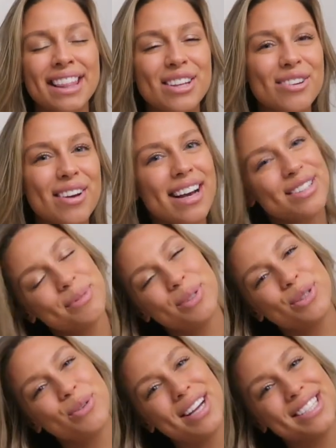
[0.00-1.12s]
Thank you guys so
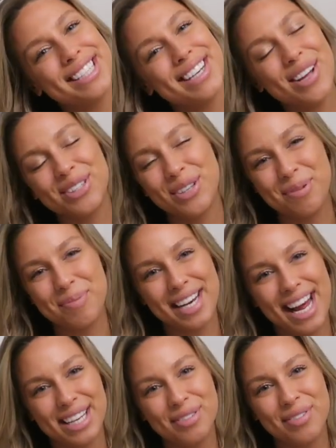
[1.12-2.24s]
much for watching. I'll see you in my
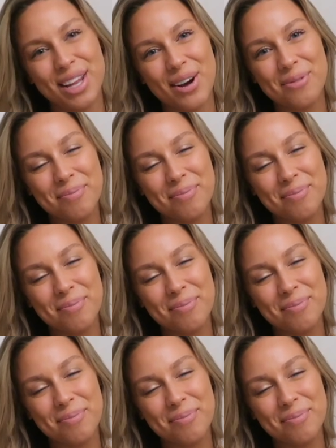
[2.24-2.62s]
next video.